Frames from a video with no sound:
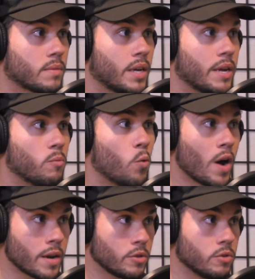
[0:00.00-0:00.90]
and
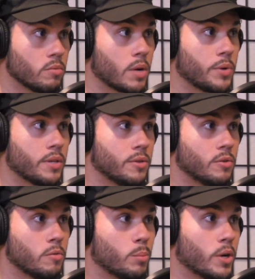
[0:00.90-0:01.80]
want to do what we
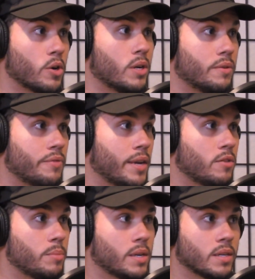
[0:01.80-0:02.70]
do, but are afraid
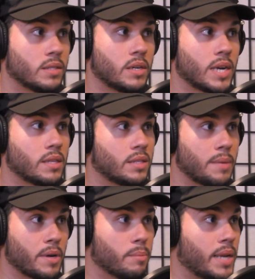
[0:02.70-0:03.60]
to because they're not the
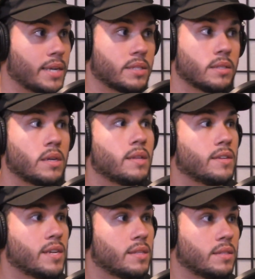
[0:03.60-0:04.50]
same complexion.
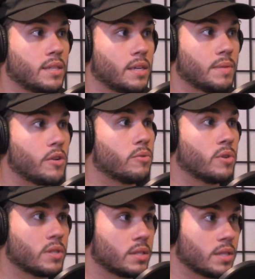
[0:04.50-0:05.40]
They're not the same. They don't
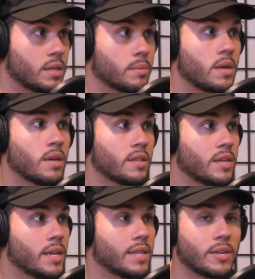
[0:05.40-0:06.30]
look the same.
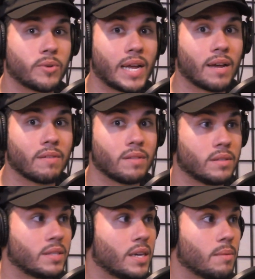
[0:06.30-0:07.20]
They don't have the
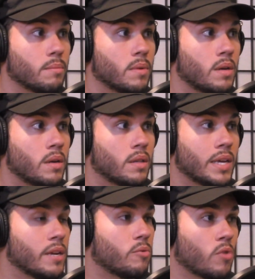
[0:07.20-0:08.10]
same. They
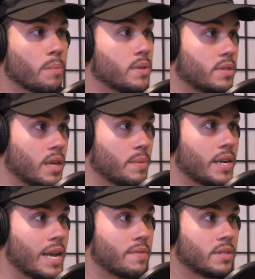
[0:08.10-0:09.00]
didn't grow up the same. They
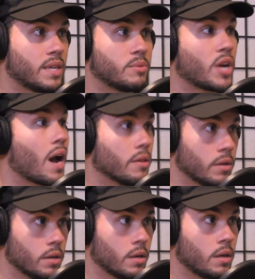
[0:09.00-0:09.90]
didn't have the same
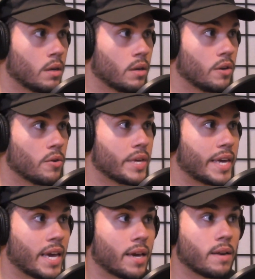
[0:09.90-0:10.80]
childhood. They
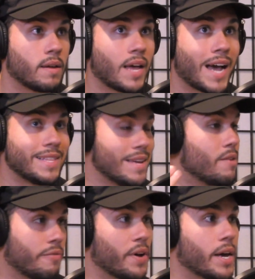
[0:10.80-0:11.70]
can't
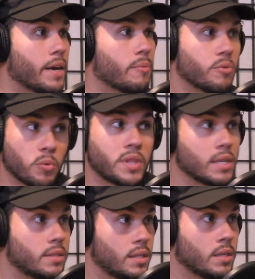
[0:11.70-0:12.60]
identify with what
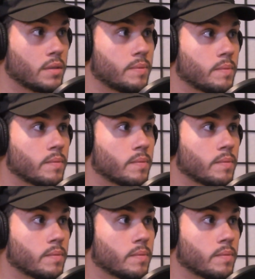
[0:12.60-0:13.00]
they see.